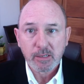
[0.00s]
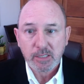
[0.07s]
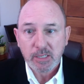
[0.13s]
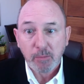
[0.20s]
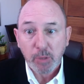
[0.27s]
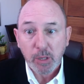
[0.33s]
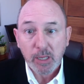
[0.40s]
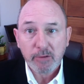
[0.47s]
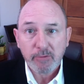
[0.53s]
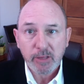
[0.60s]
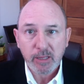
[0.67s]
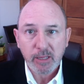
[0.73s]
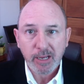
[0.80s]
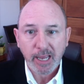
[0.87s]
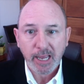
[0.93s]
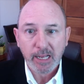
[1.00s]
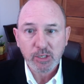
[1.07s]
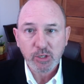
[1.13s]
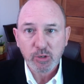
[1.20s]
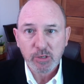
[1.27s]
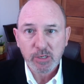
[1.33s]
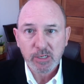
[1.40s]
some believe that the
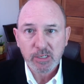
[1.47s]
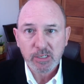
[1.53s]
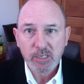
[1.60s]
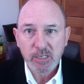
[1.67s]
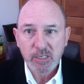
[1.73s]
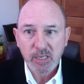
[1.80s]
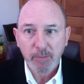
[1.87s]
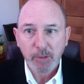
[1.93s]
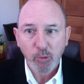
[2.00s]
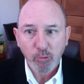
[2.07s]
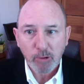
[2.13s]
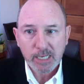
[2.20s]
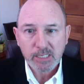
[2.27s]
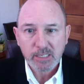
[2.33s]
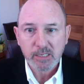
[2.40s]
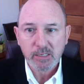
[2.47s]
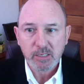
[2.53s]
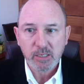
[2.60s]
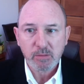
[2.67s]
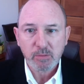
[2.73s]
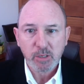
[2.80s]
cancer is systemic racism.